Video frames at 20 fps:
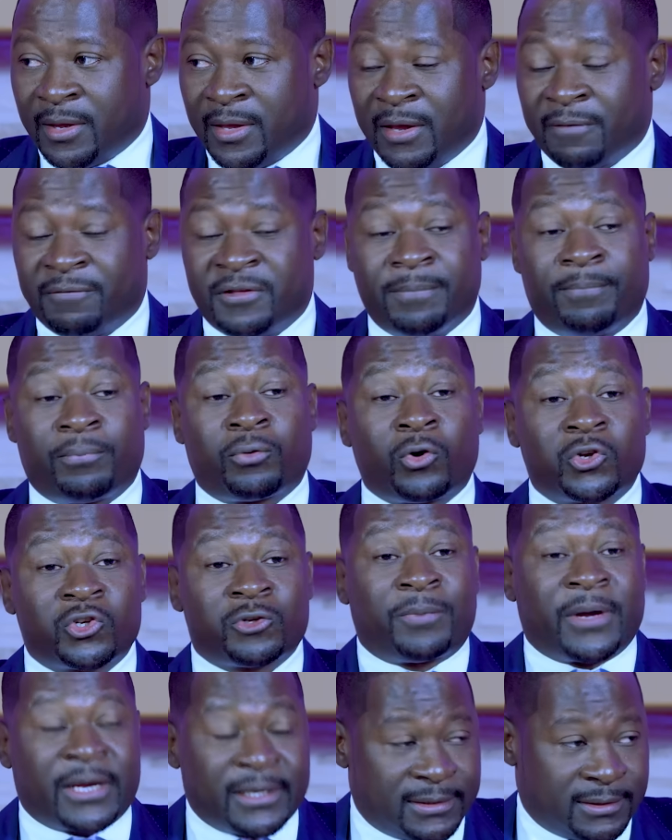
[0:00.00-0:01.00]
If the
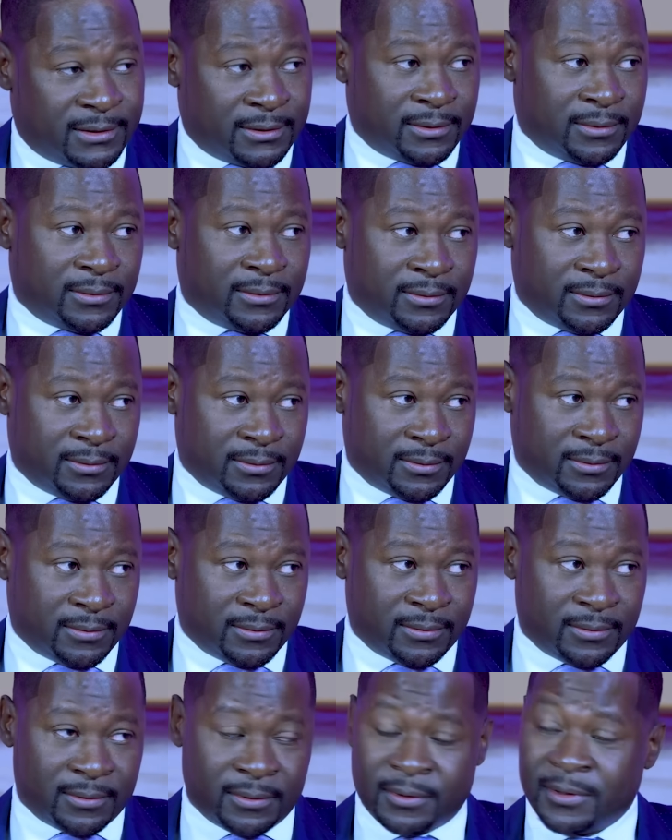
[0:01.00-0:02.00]
prospects,
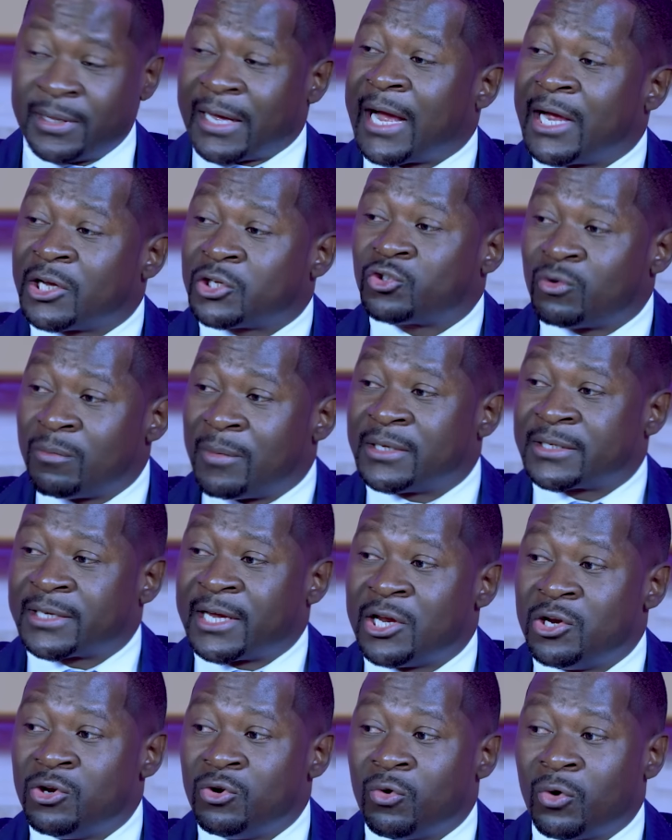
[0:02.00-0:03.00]
the customers
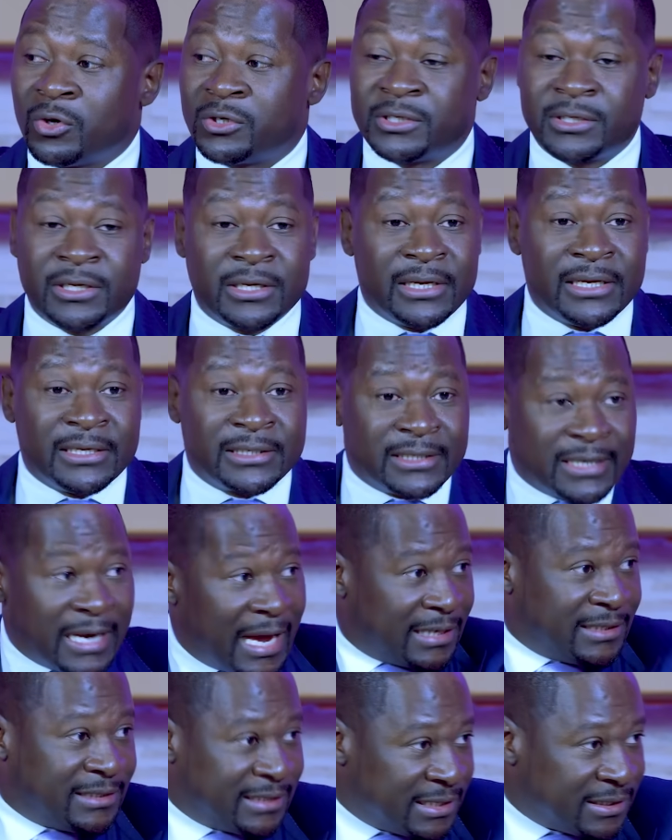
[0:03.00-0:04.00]
cannot easily
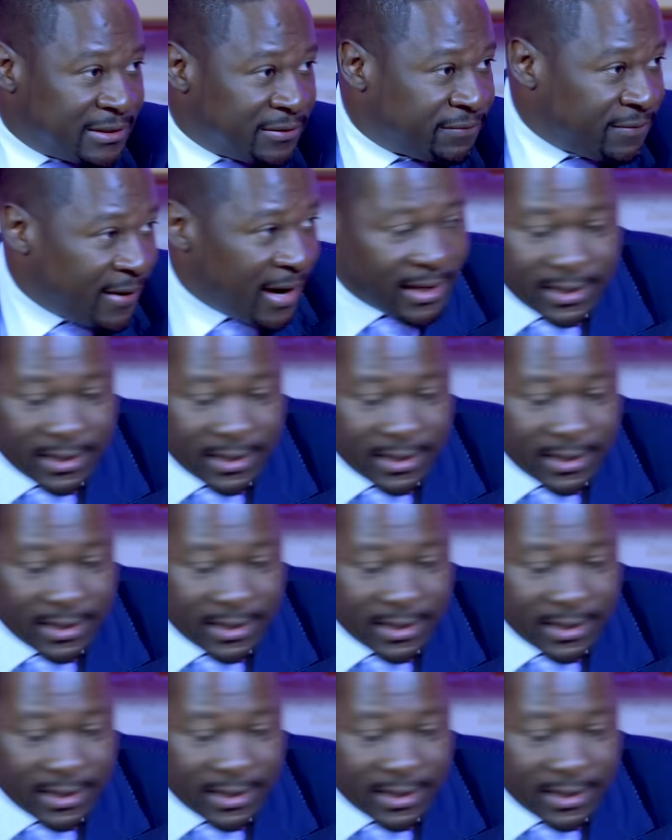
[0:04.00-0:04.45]
identify